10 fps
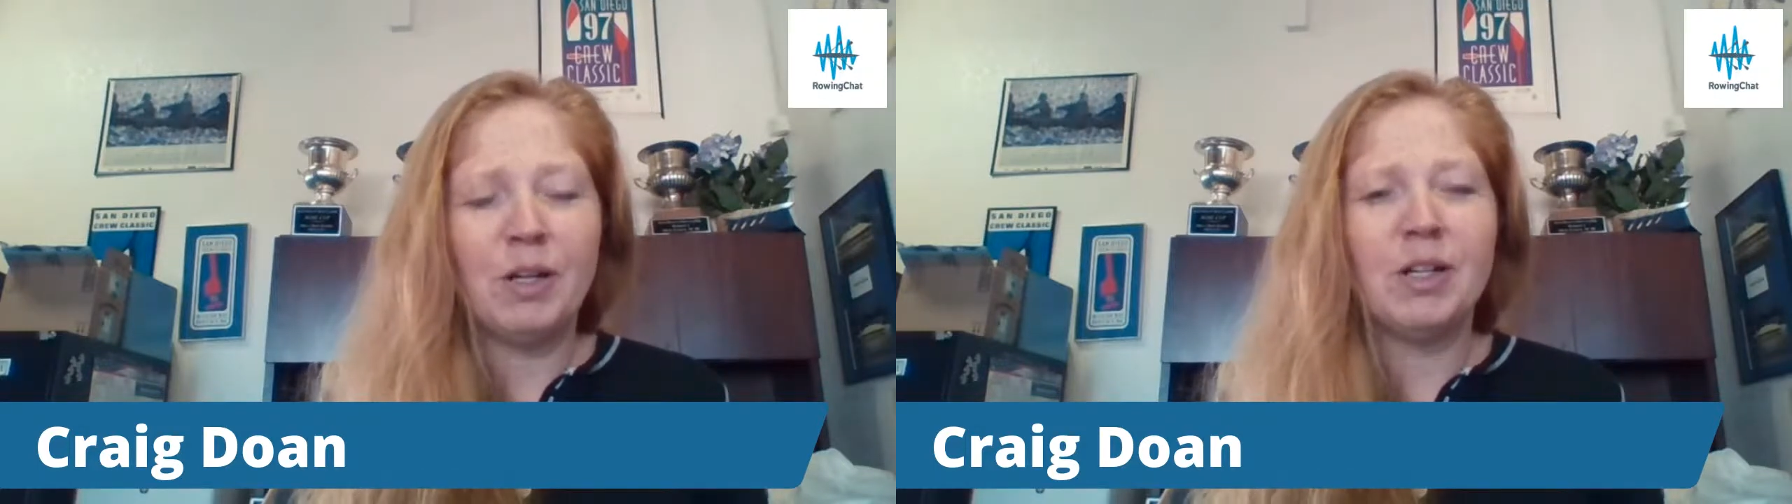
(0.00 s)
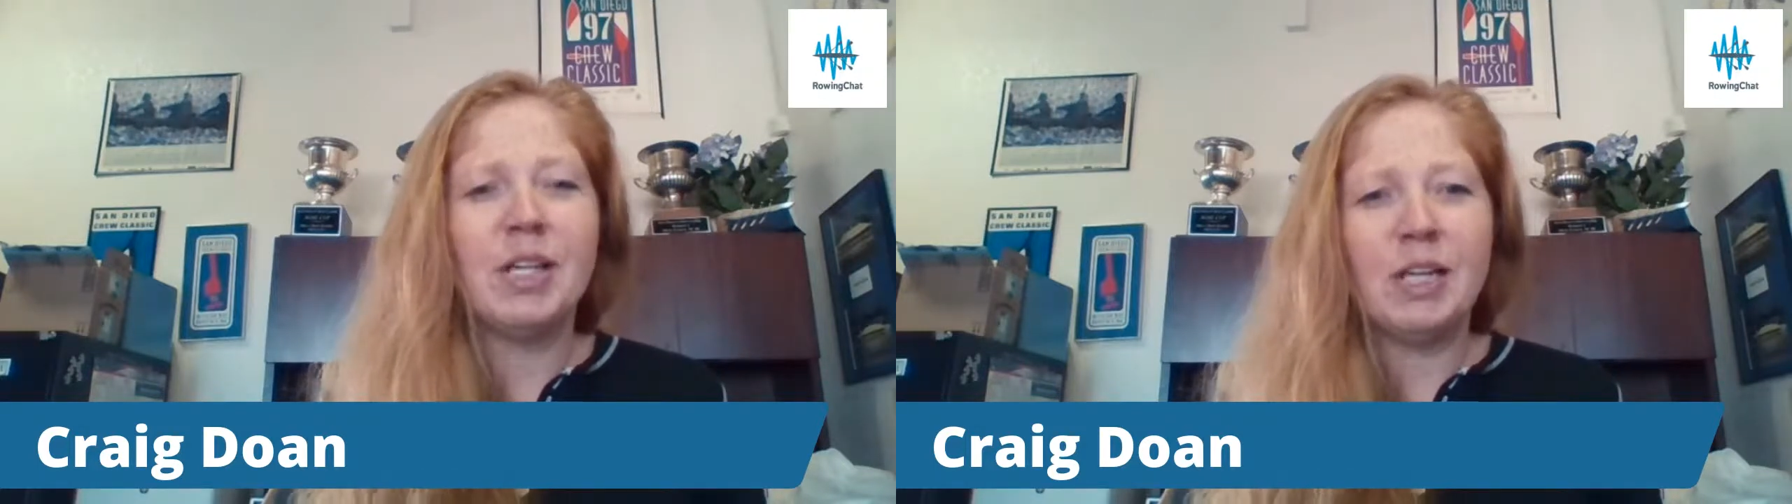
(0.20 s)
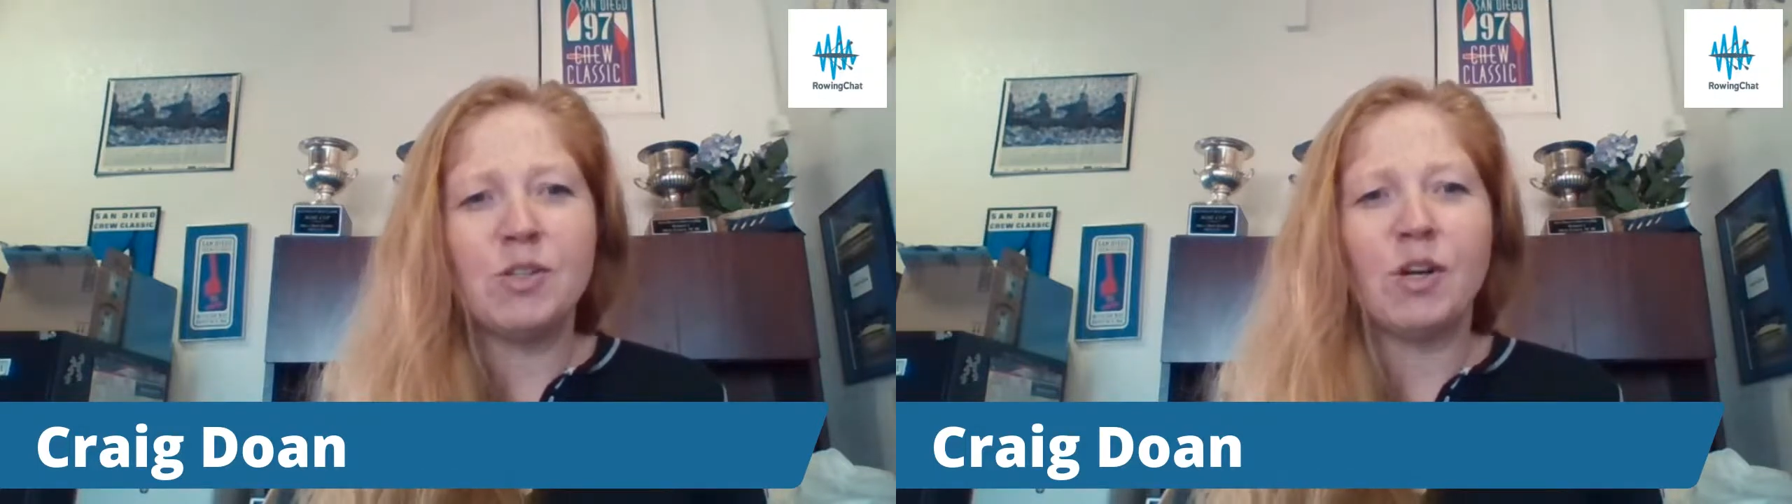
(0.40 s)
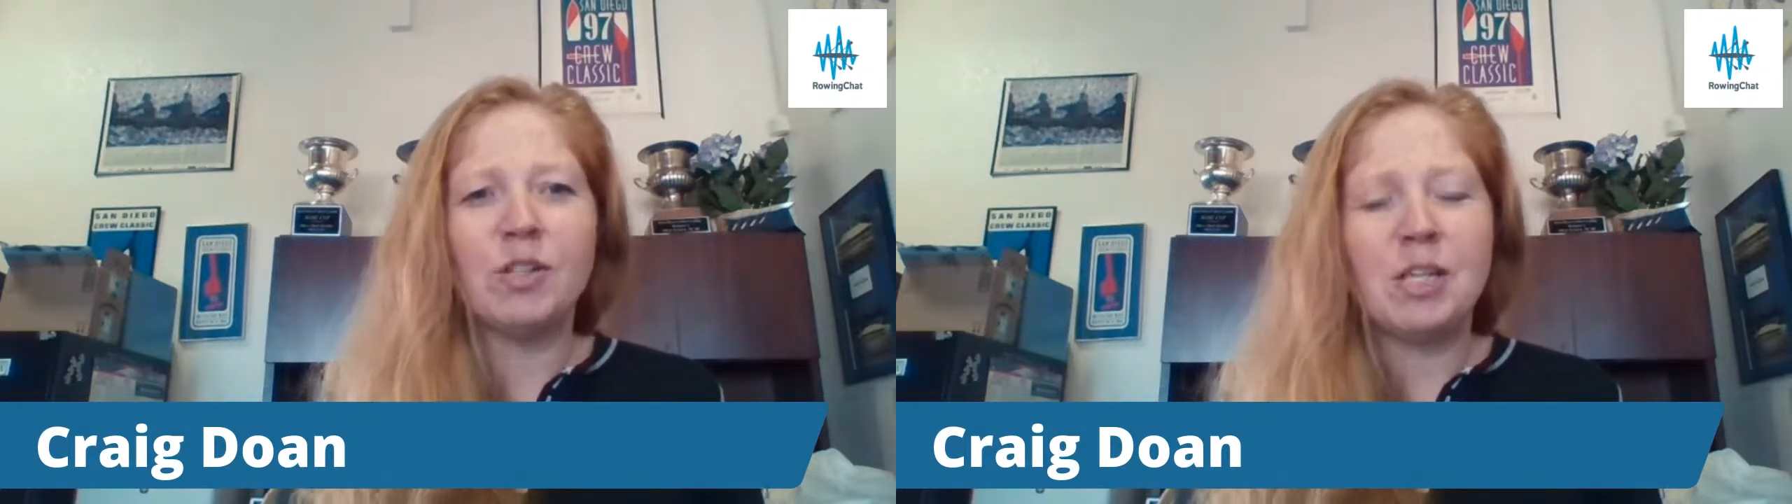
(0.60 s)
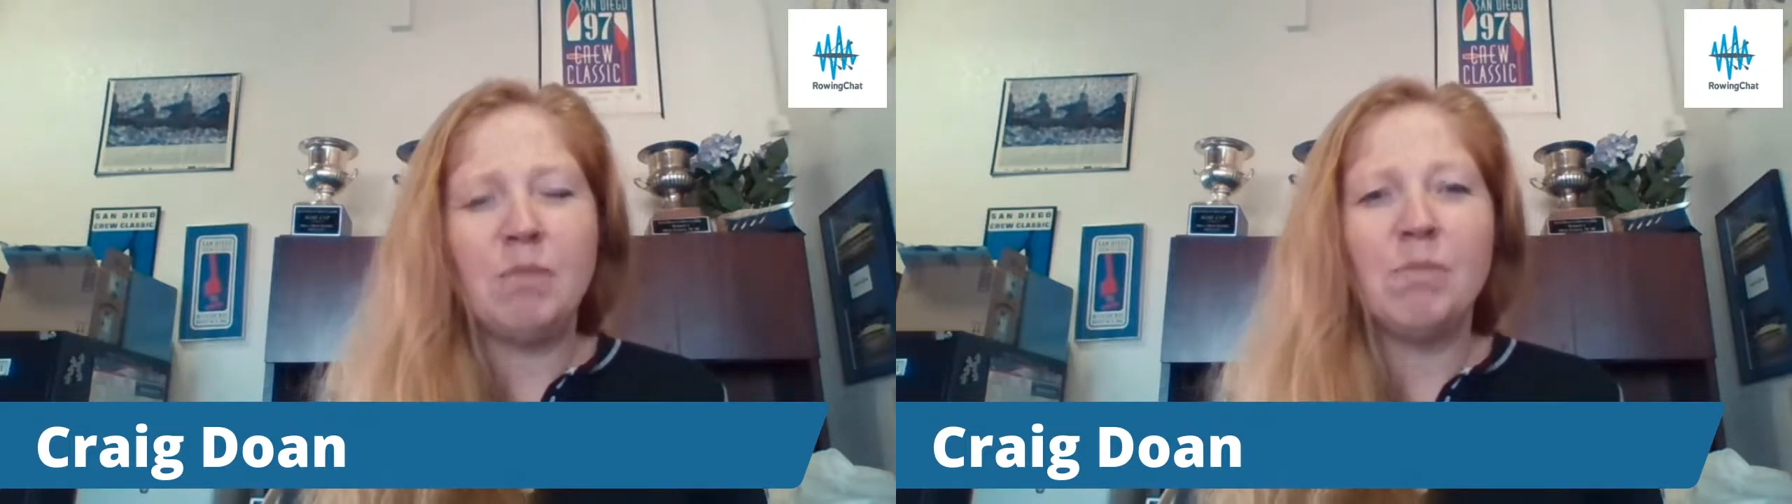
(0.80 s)
where it is
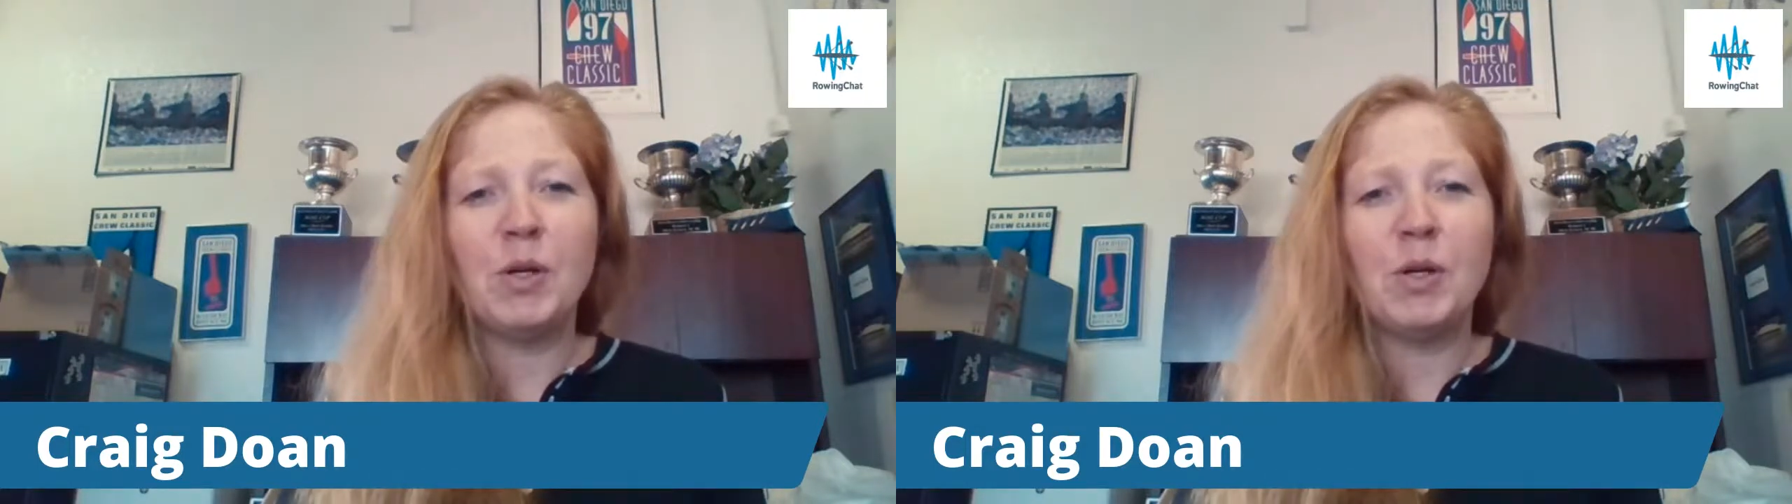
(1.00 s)
all team